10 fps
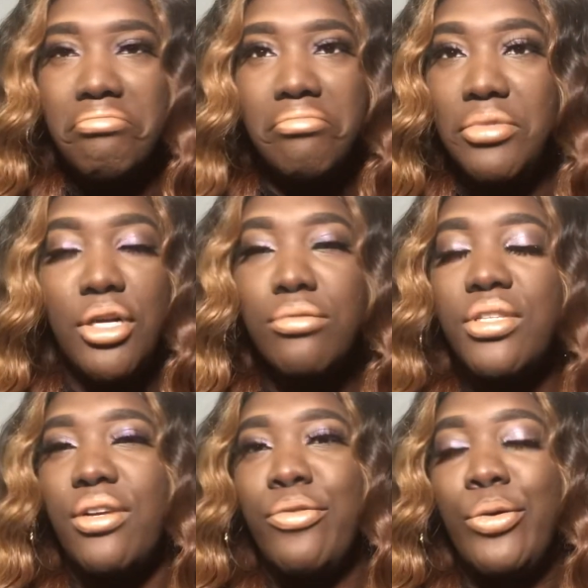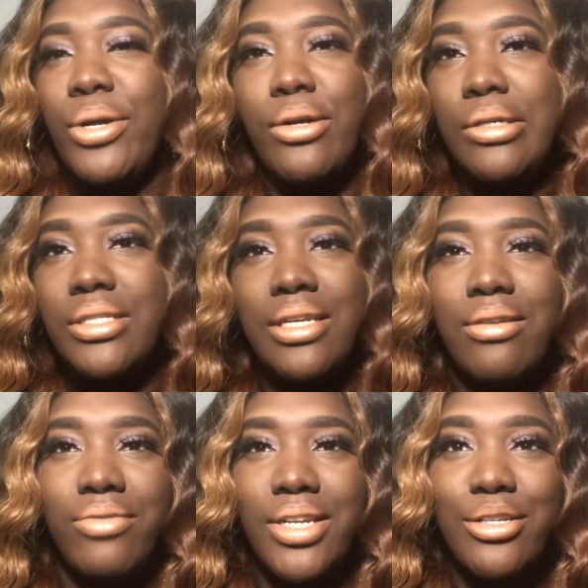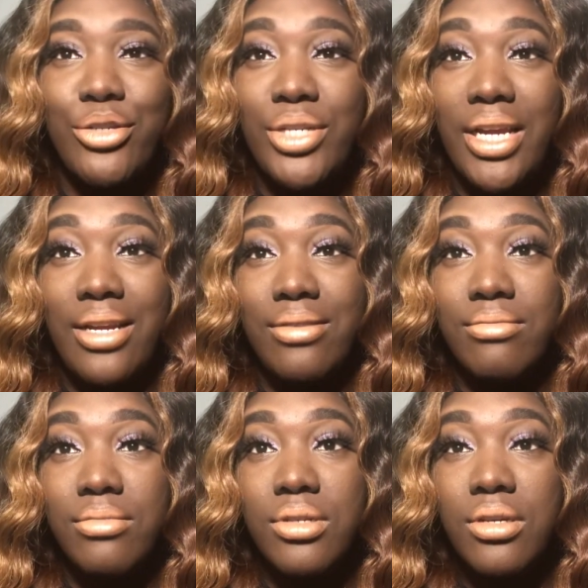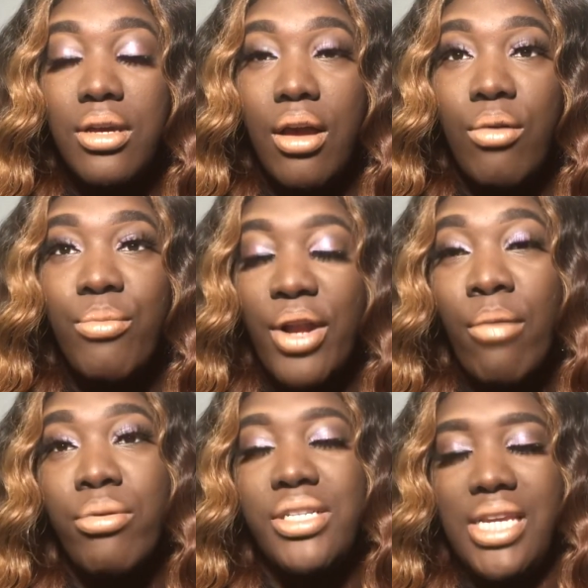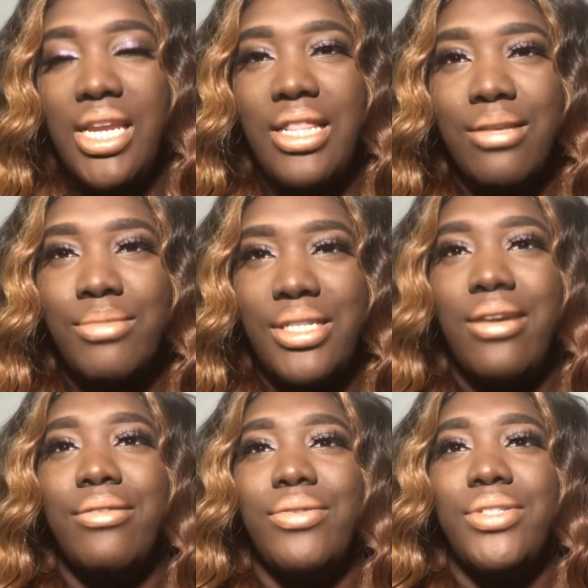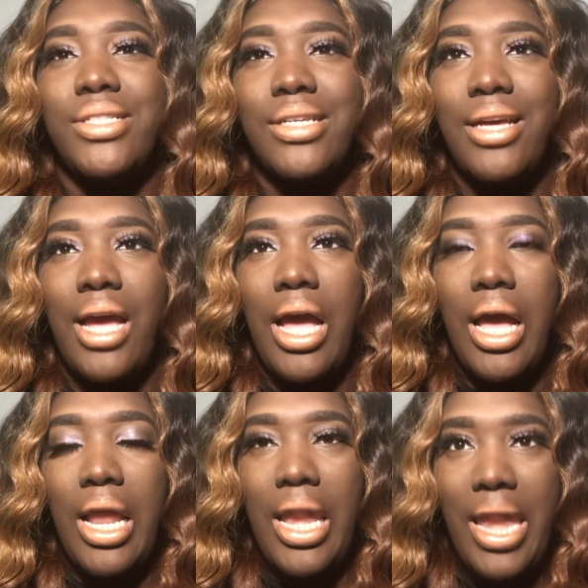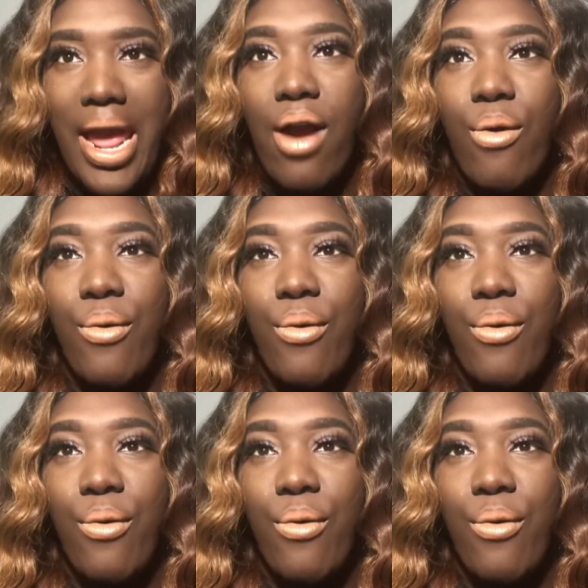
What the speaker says: Don't serve you at all to even entertain, but are pretending themselves now.